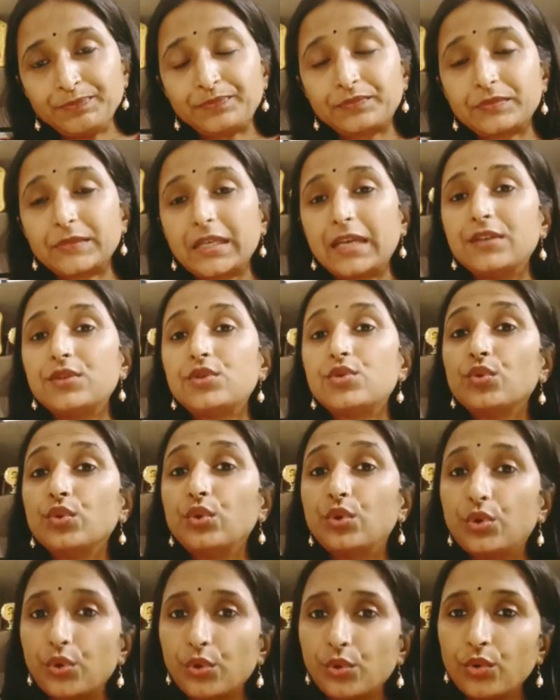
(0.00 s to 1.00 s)
and to
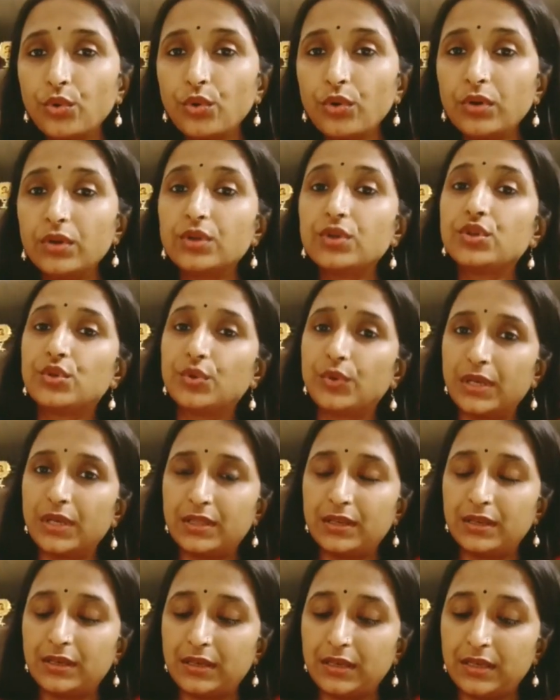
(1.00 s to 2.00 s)
grow
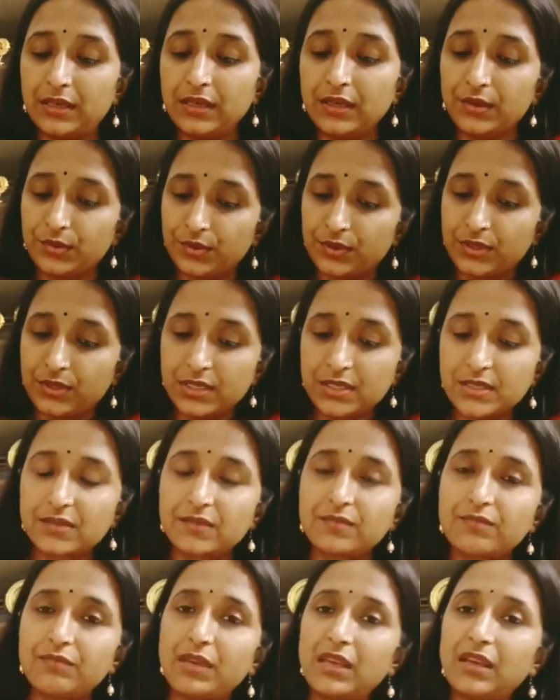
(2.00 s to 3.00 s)
togetherly. So just
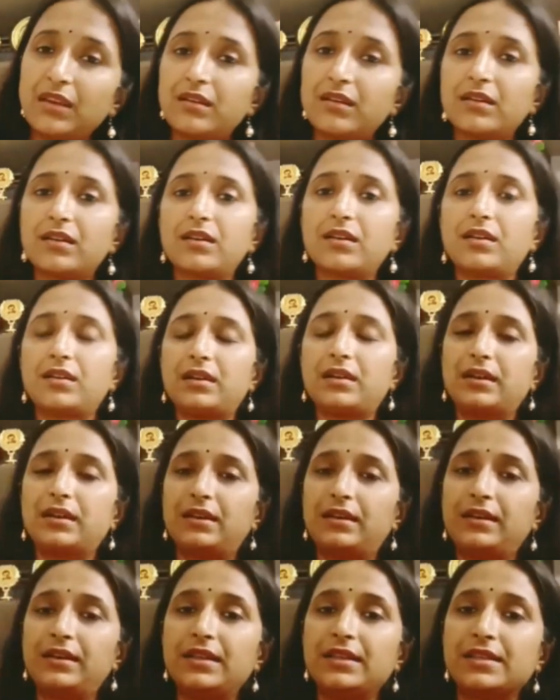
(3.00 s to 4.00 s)
make an
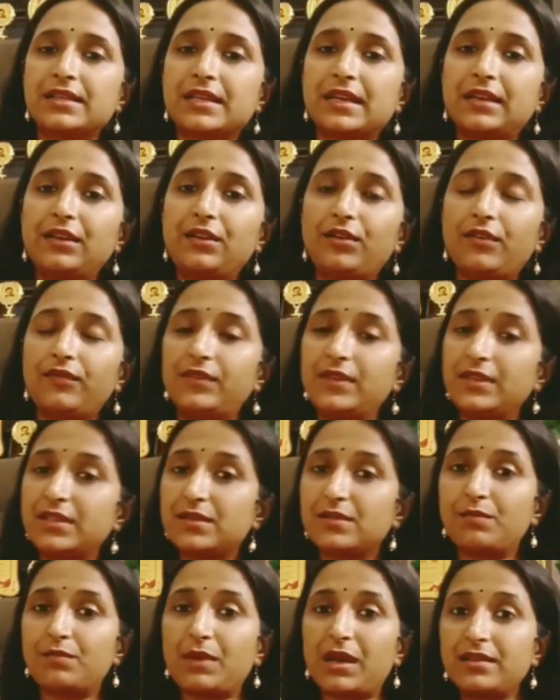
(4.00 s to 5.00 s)
understanding of this
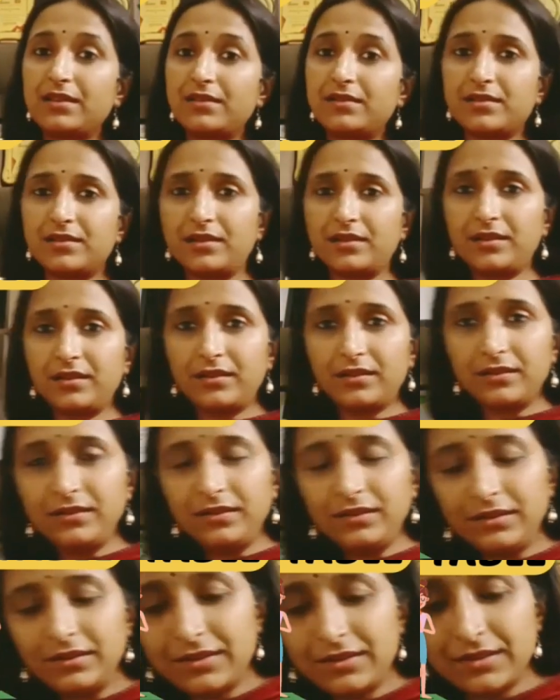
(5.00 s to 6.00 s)
my circle.
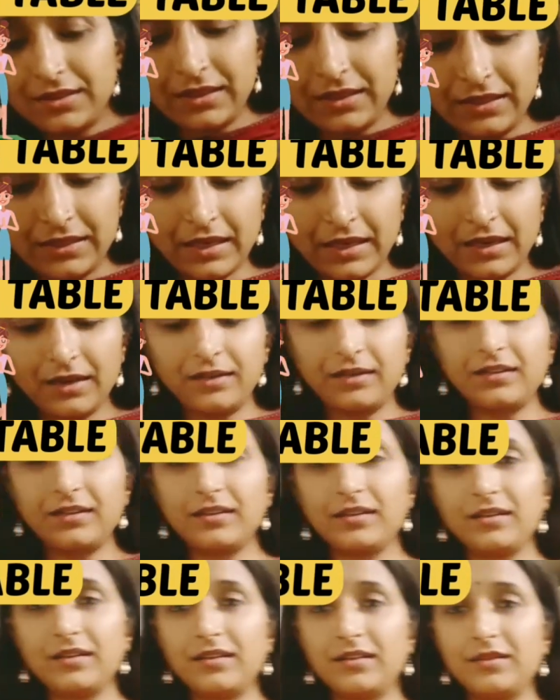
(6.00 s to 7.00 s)
In that,
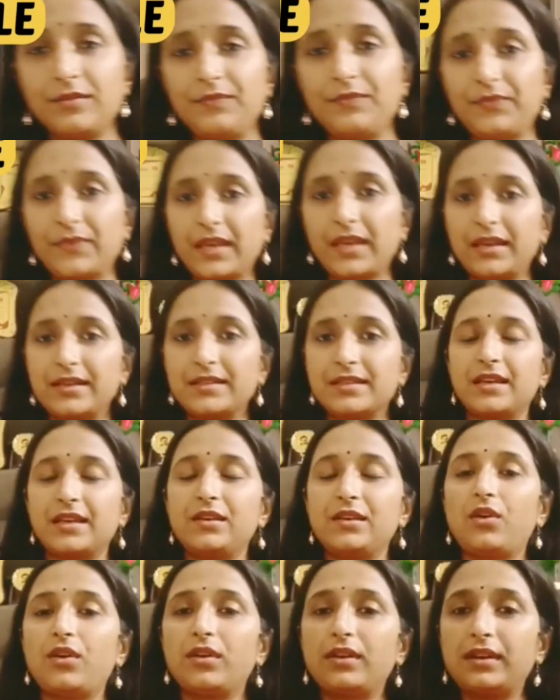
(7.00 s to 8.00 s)
as I
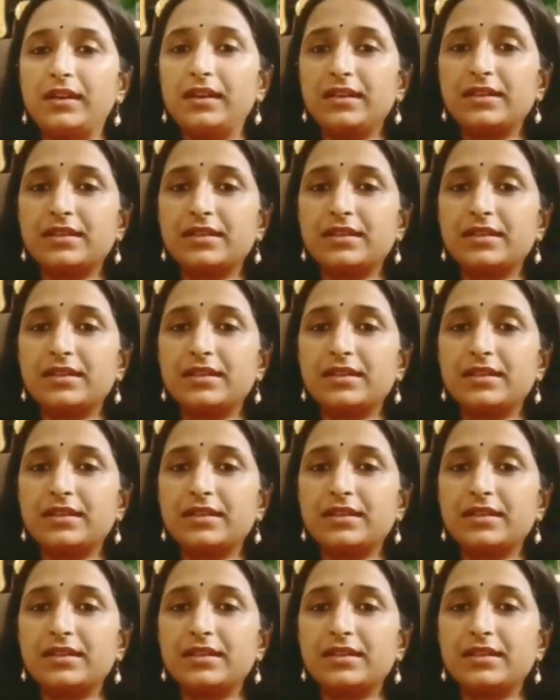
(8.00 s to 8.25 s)
already